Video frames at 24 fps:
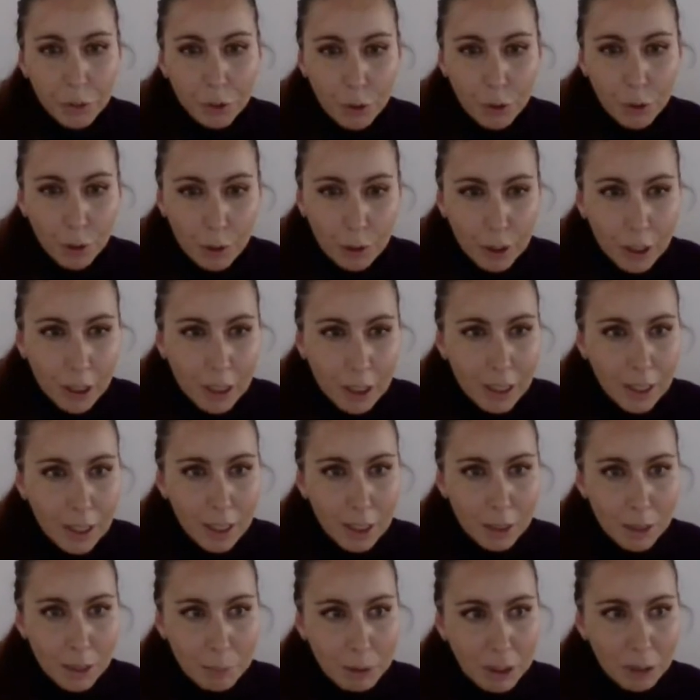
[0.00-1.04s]
strong
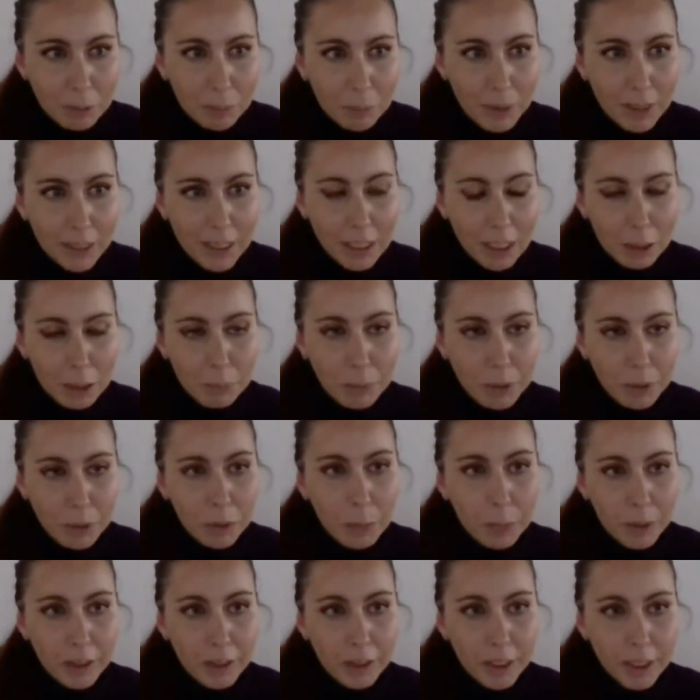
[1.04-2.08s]
peacemaking and
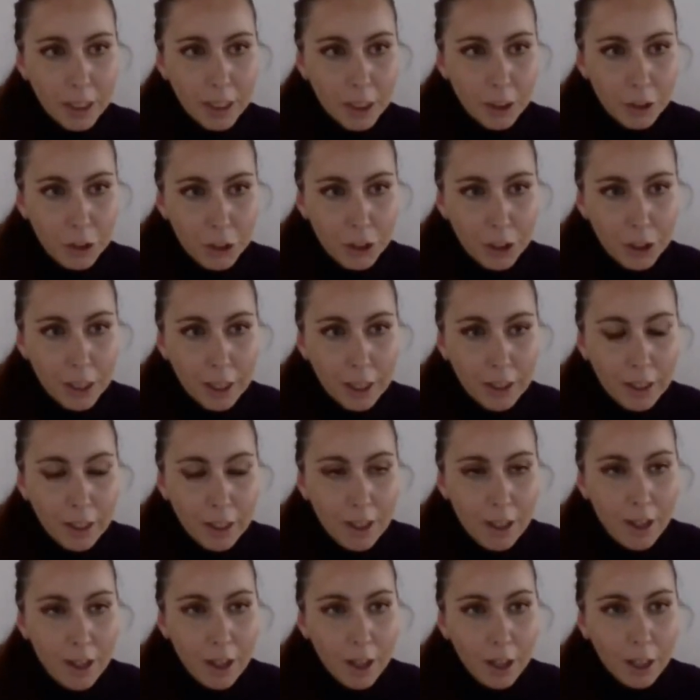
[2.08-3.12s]
peace-building agenda
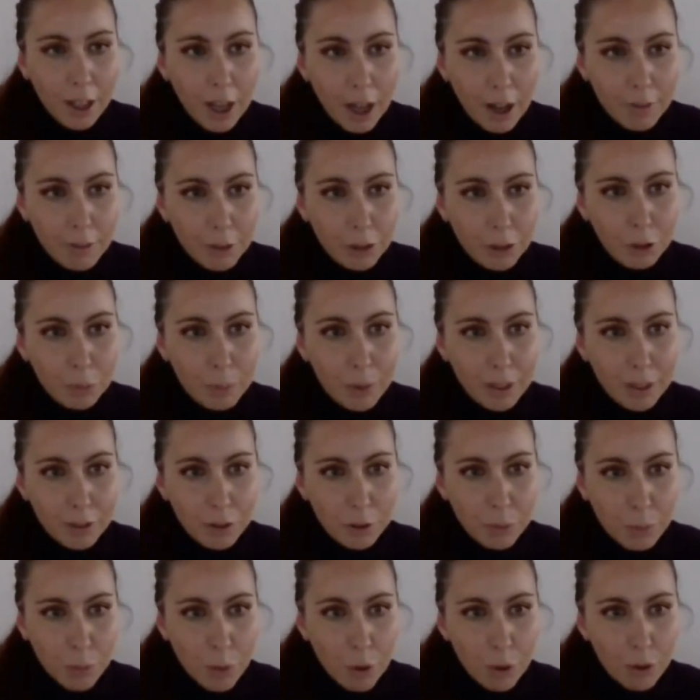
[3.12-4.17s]
covered by
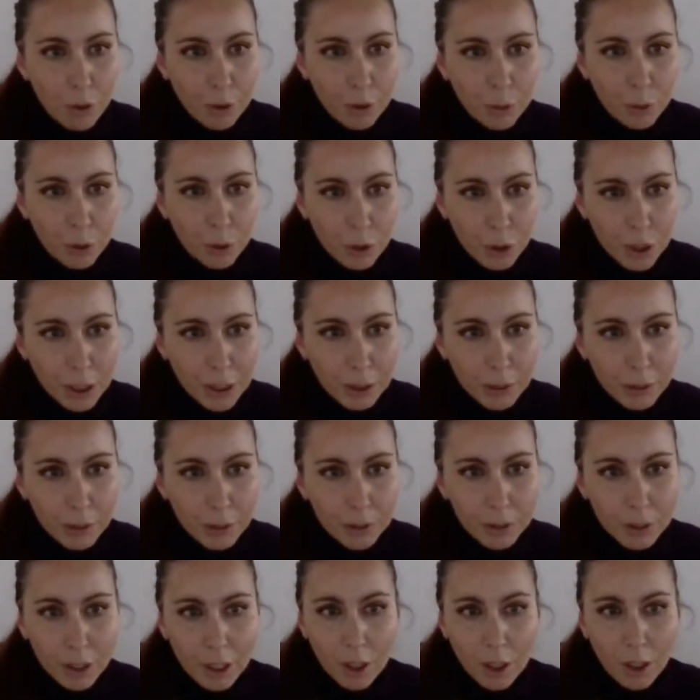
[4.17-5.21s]
the moral
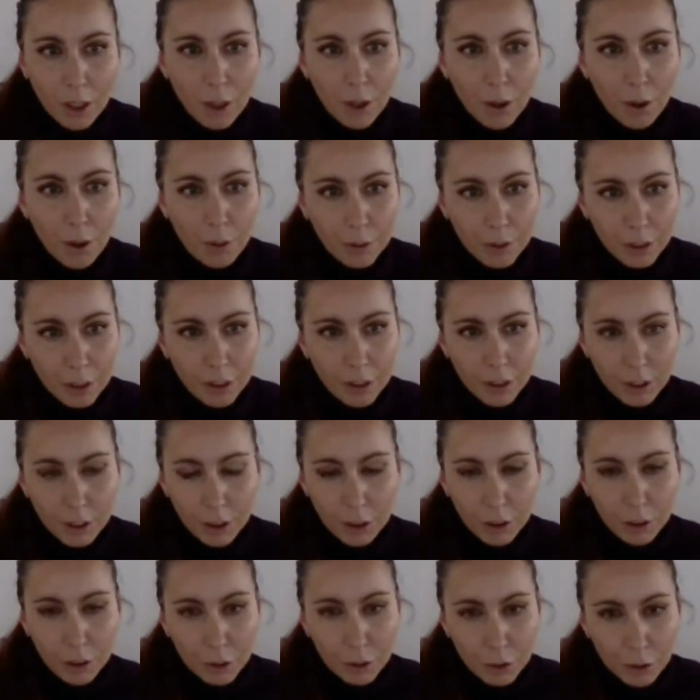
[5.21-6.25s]
shield of the
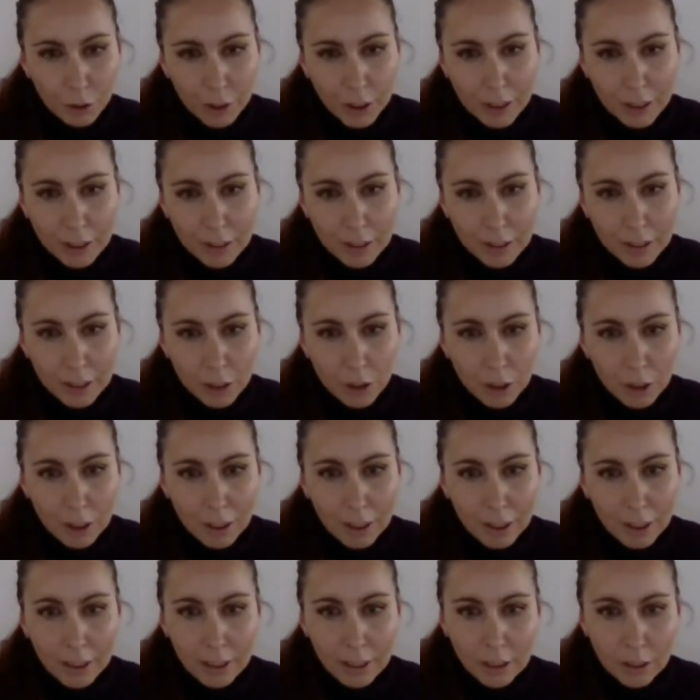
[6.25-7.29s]
international
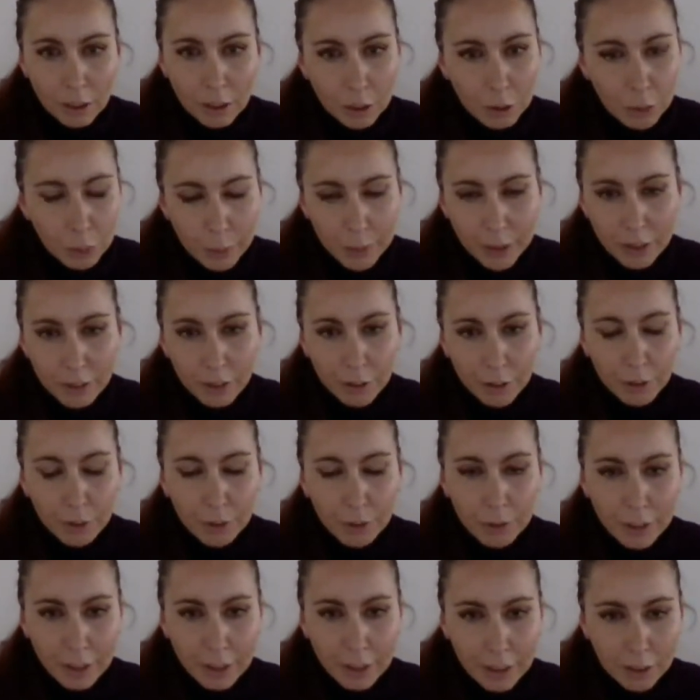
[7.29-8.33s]
organization like UN
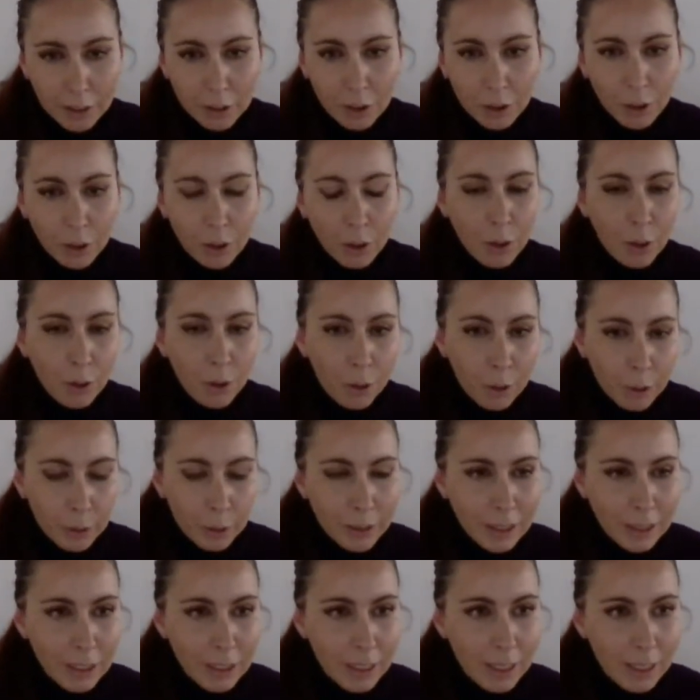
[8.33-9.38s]
or NATO or
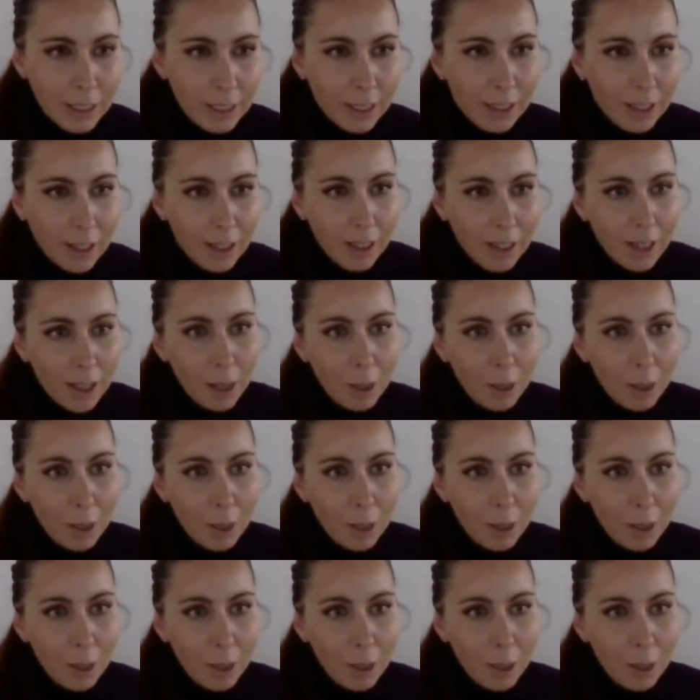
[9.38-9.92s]
OSCE.